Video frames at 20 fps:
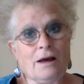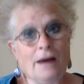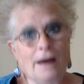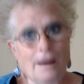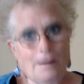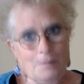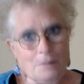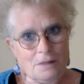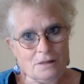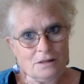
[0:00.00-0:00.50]

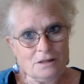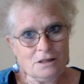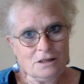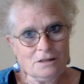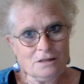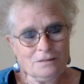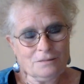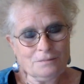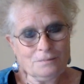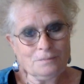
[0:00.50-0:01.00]
happened,
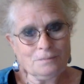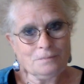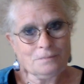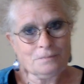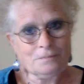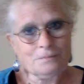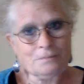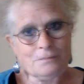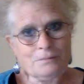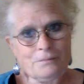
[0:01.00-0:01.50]

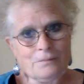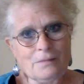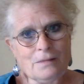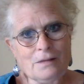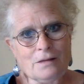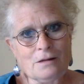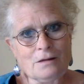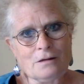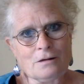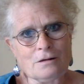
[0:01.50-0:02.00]

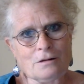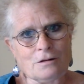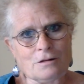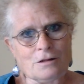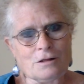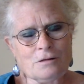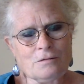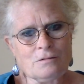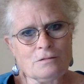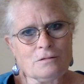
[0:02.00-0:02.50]
because